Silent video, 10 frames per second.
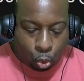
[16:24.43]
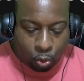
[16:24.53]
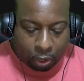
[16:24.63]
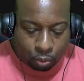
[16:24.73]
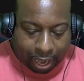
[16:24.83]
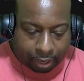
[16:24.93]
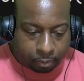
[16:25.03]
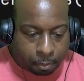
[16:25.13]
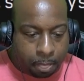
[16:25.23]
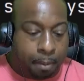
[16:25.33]
we write
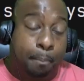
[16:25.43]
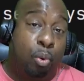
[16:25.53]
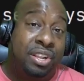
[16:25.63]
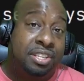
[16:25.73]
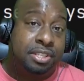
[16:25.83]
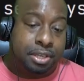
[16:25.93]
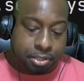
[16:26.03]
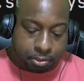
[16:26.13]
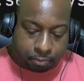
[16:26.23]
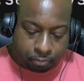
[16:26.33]

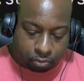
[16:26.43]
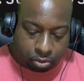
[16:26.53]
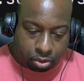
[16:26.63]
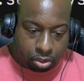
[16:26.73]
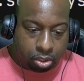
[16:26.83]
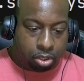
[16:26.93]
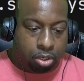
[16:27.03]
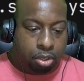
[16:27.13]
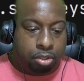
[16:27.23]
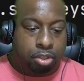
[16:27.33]
parentheses,
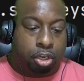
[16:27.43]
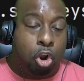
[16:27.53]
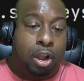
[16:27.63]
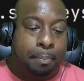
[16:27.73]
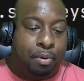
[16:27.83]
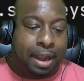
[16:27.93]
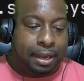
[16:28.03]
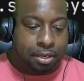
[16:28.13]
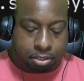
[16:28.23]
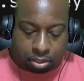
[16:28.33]
the curly
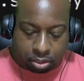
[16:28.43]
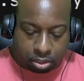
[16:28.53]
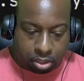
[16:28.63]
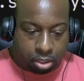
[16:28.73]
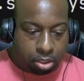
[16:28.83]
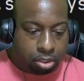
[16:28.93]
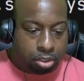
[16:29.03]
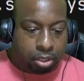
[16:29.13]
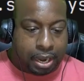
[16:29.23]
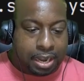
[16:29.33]
brackets,
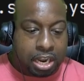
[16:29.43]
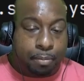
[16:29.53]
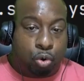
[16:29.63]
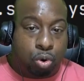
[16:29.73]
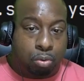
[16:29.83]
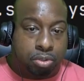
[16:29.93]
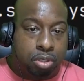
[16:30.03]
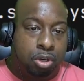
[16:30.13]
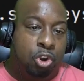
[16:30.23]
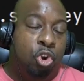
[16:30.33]
and double
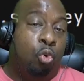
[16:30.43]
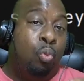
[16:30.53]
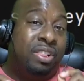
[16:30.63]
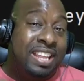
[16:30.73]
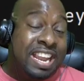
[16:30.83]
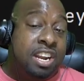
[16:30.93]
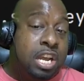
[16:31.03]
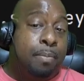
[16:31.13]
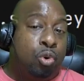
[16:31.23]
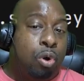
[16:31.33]
quotes. Within the
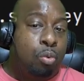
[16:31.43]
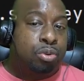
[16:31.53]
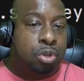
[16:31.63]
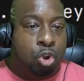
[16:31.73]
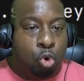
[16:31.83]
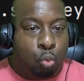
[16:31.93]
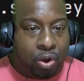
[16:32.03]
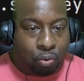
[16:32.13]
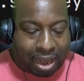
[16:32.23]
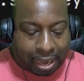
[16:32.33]
double quotes,
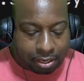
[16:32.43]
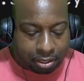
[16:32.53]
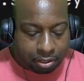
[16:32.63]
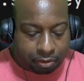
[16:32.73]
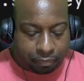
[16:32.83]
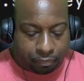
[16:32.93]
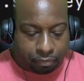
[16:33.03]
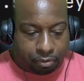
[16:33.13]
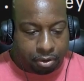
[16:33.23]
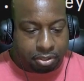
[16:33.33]
we write
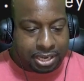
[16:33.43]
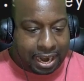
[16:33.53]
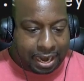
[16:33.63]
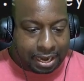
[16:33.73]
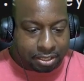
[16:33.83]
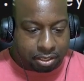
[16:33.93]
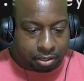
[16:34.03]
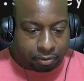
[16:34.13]
task.